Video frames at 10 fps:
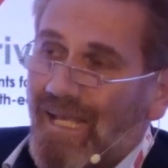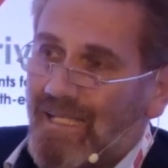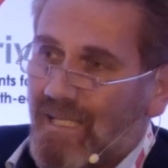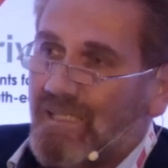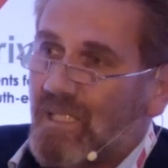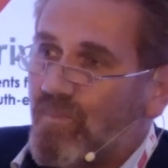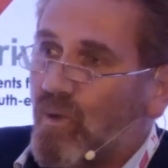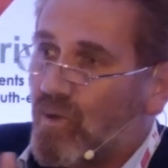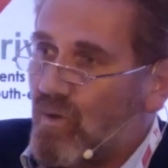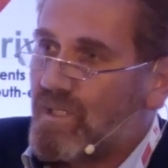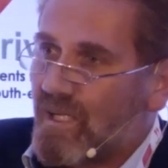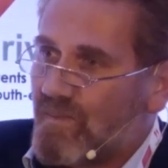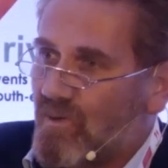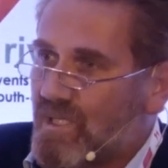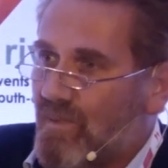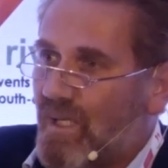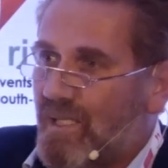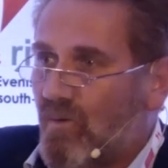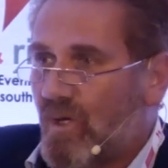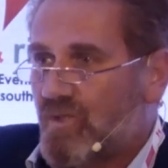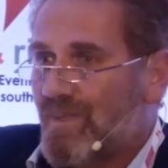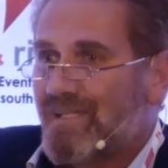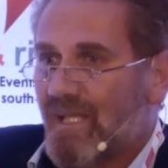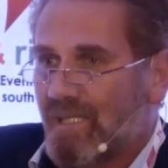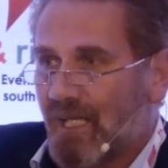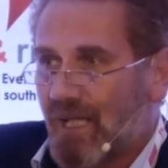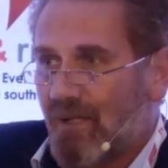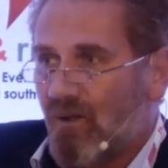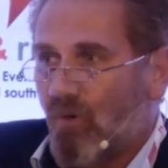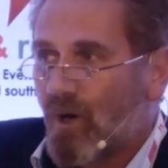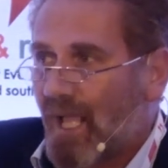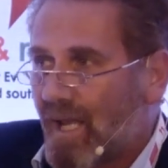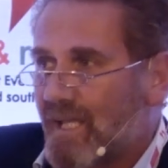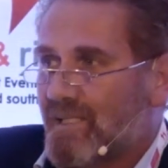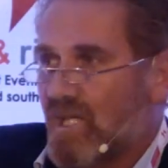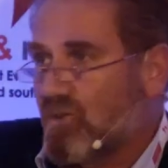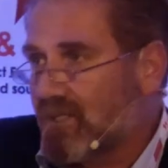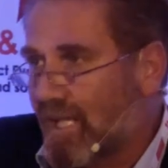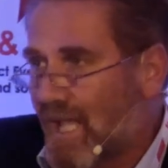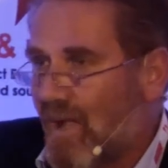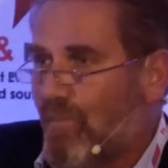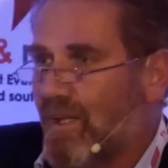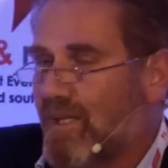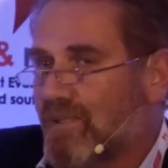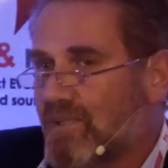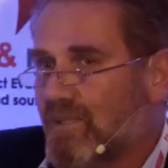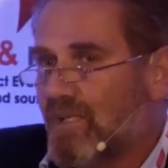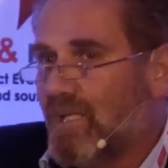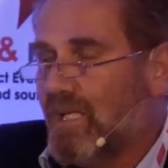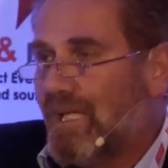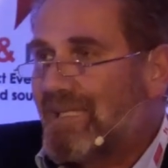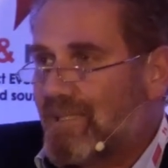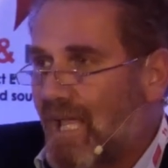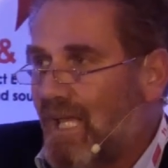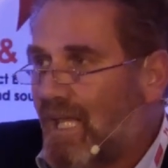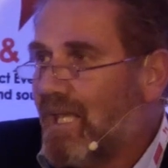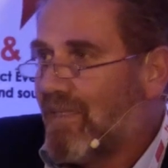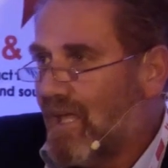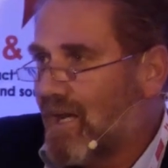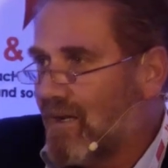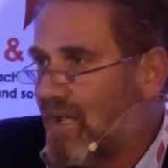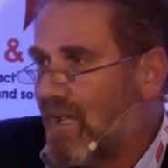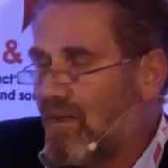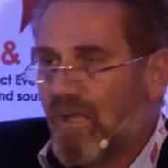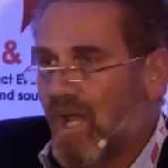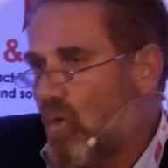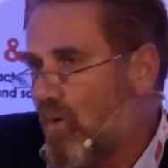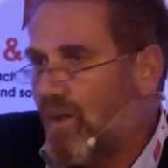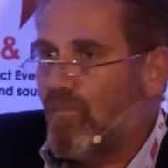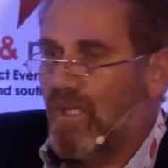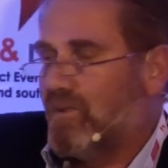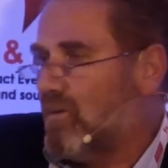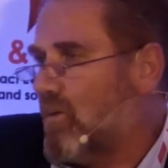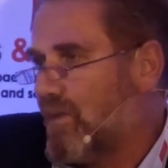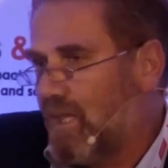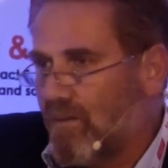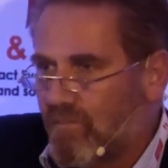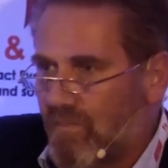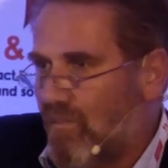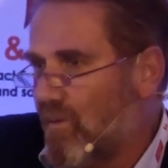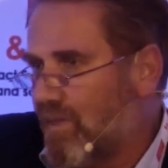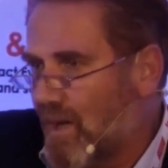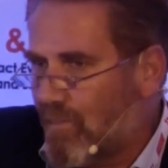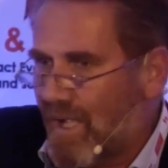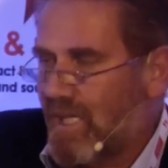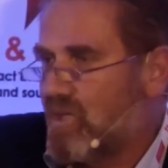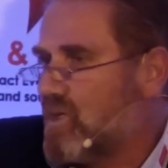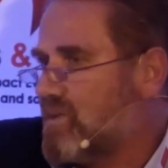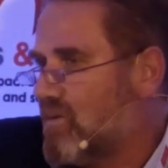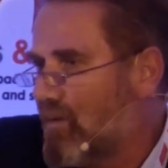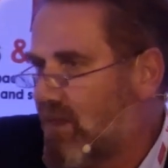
extended producer responsibility, which means that the organizations, the companies selling their equipment or their packages